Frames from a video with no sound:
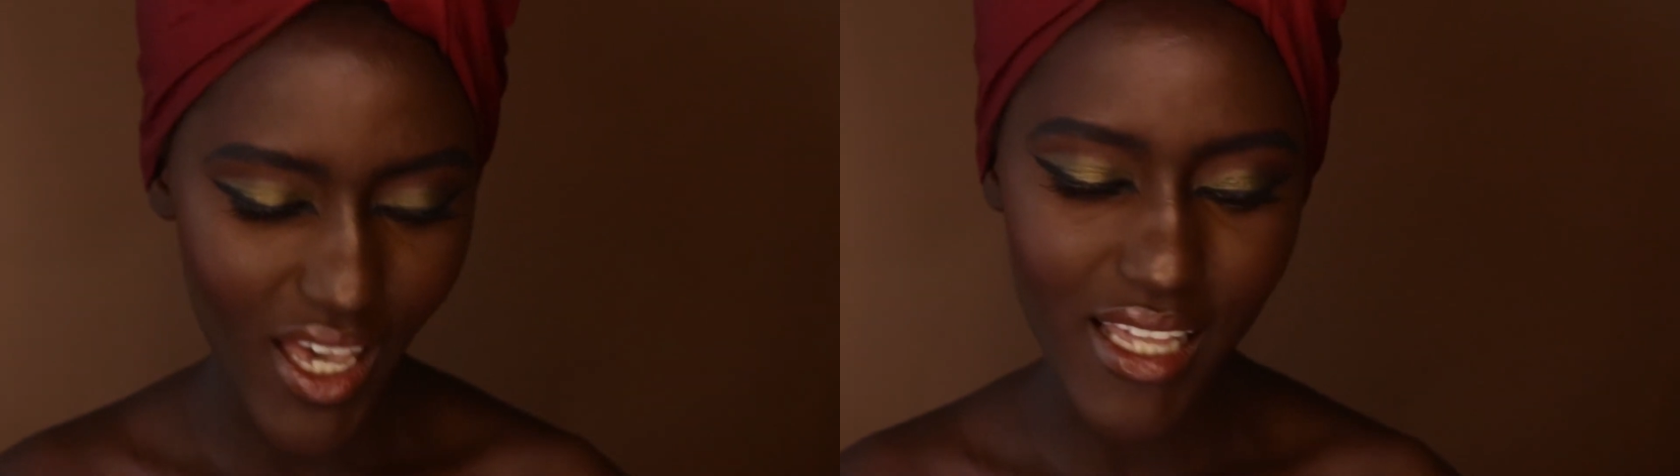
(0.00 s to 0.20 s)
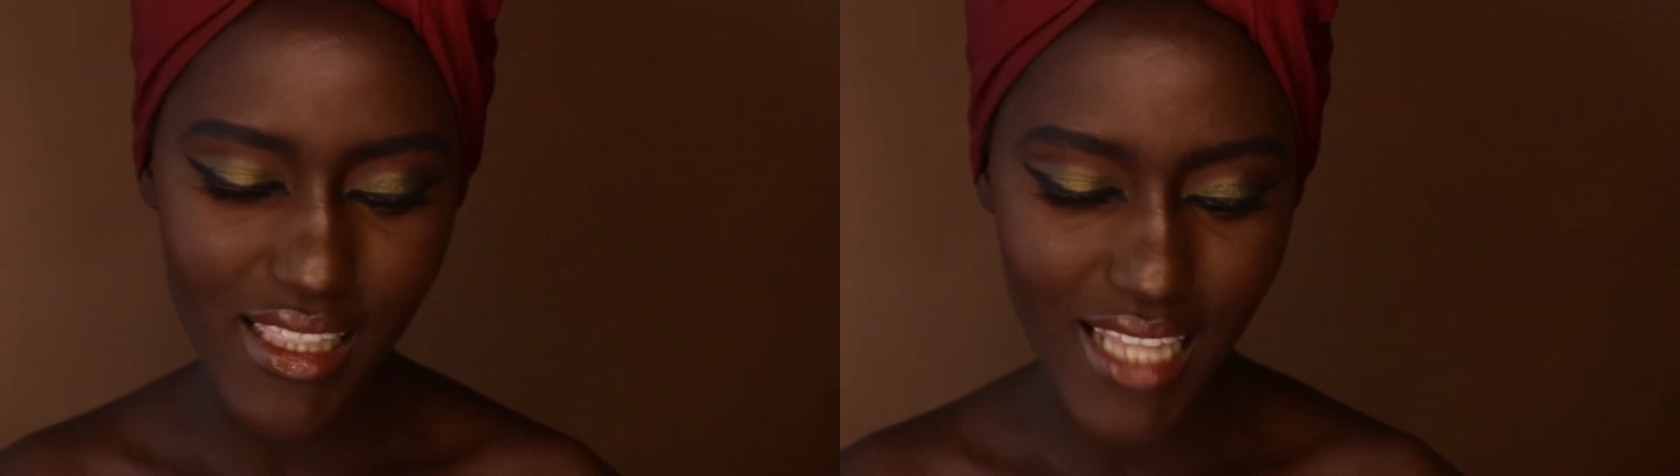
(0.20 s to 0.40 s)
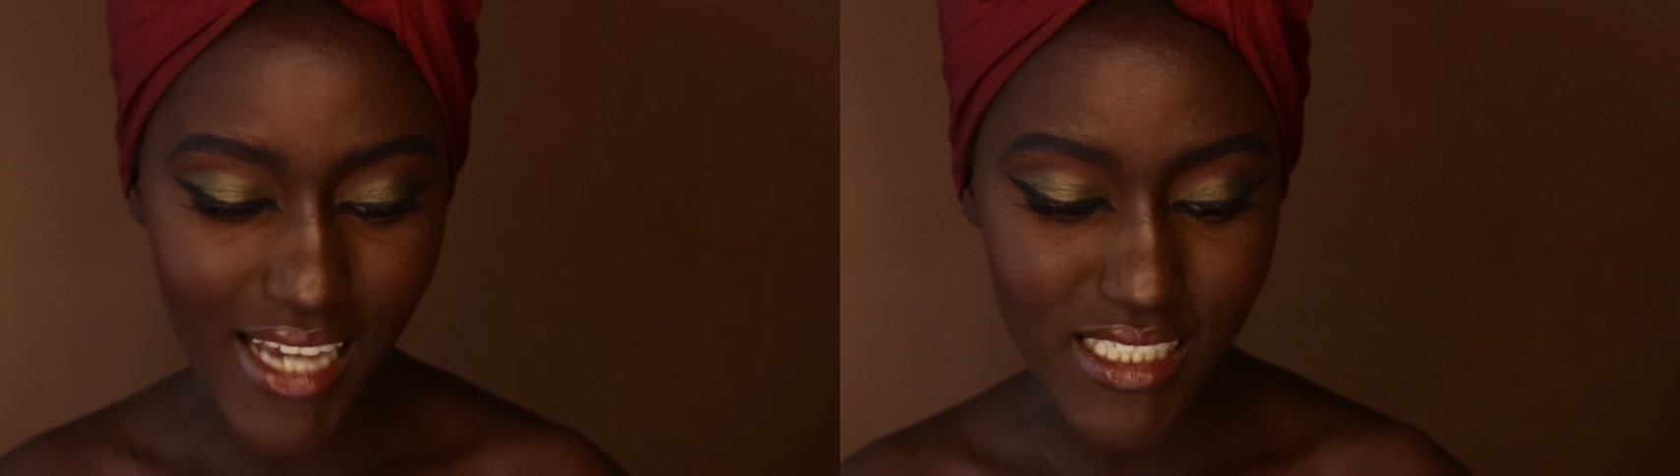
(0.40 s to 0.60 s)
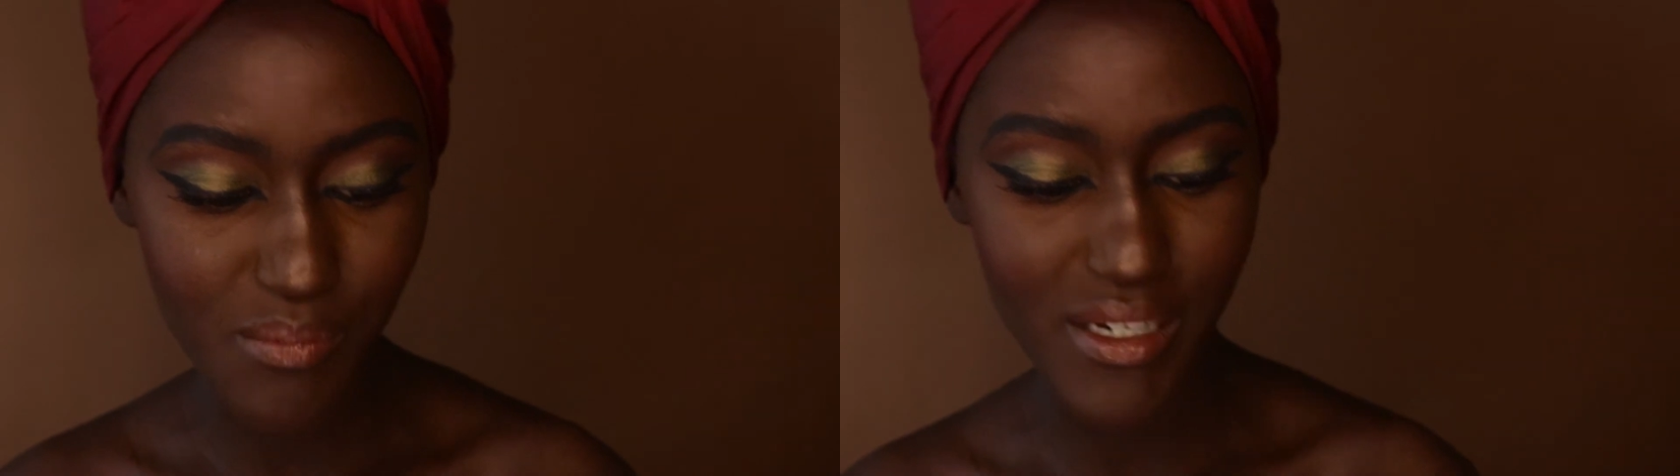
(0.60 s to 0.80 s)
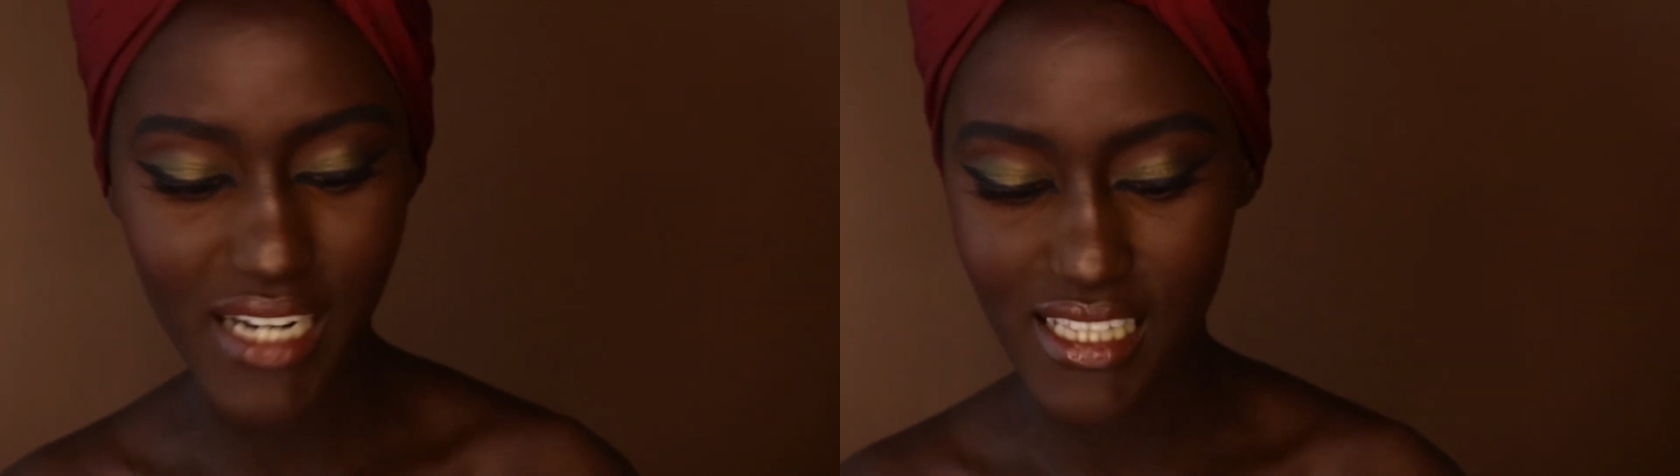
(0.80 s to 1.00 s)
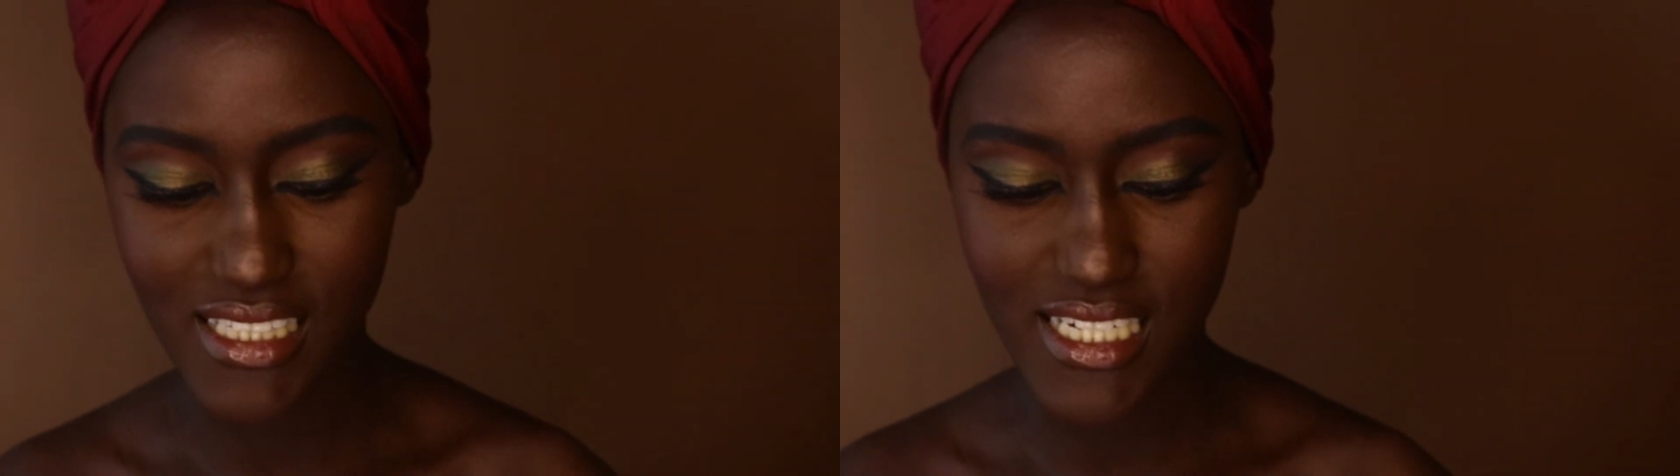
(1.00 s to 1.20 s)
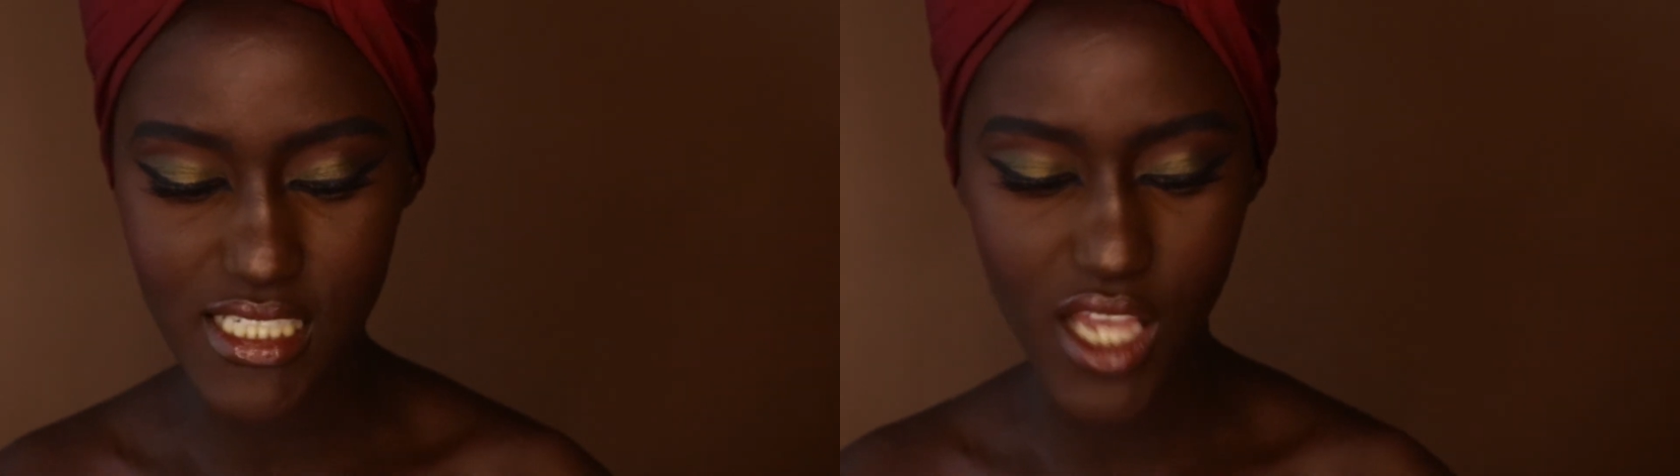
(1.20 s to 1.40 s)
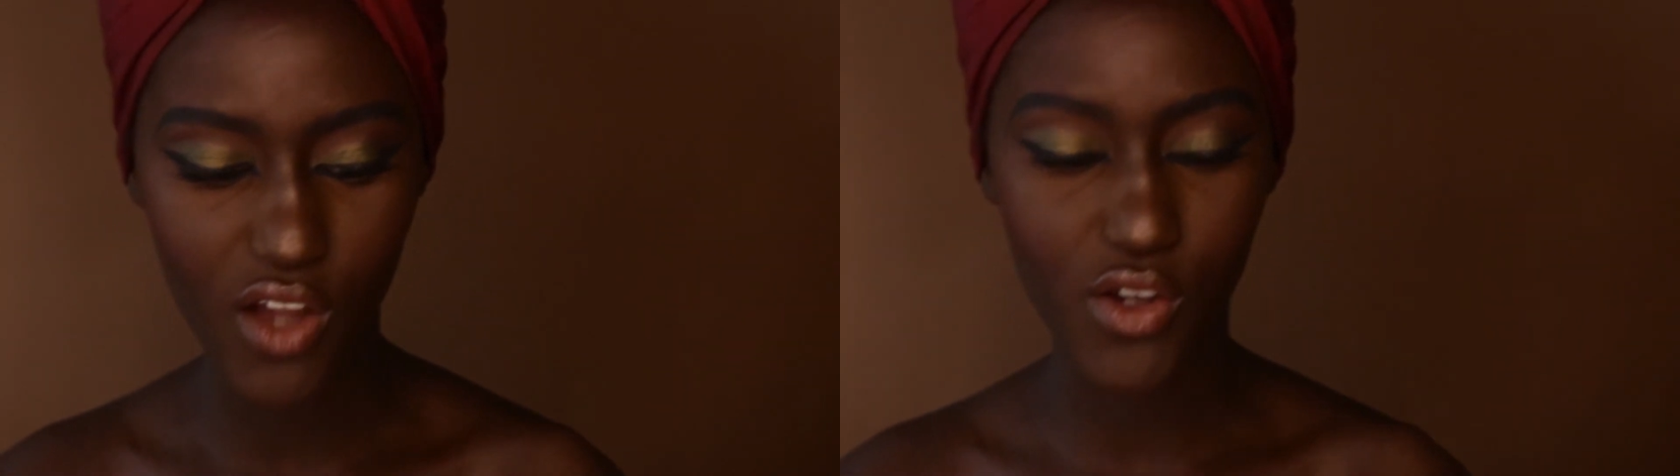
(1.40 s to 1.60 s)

And last but not least,